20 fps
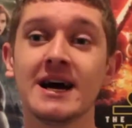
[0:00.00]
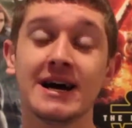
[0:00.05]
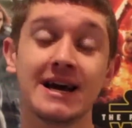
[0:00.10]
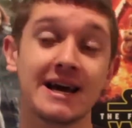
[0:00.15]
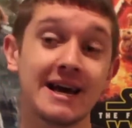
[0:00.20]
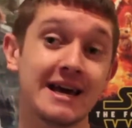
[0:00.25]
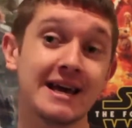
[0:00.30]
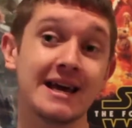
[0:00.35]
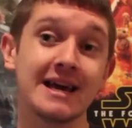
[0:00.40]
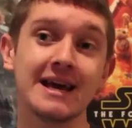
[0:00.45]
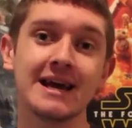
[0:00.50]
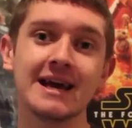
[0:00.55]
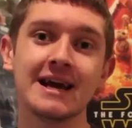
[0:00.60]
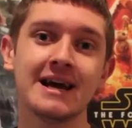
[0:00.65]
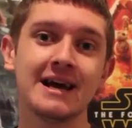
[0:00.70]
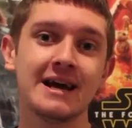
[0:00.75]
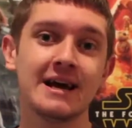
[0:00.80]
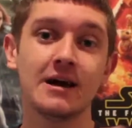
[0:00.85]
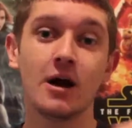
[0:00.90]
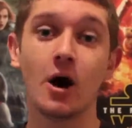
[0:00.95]
He,
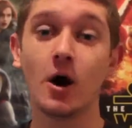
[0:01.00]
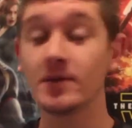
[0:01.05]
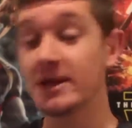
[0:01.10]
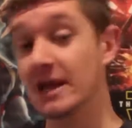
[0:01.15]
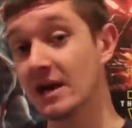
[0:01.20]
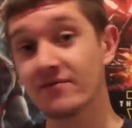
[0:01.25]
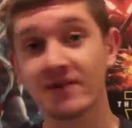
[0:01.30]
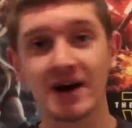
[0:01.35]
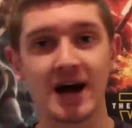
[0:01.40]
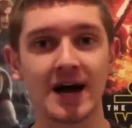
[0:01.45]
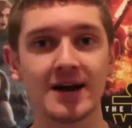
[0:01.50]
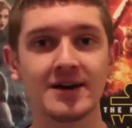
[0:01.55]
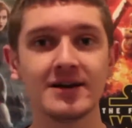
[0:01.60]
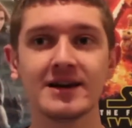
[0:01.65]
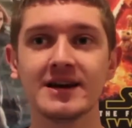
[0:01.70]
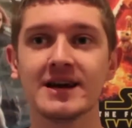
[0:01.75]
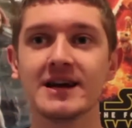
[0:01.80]
on the other hand,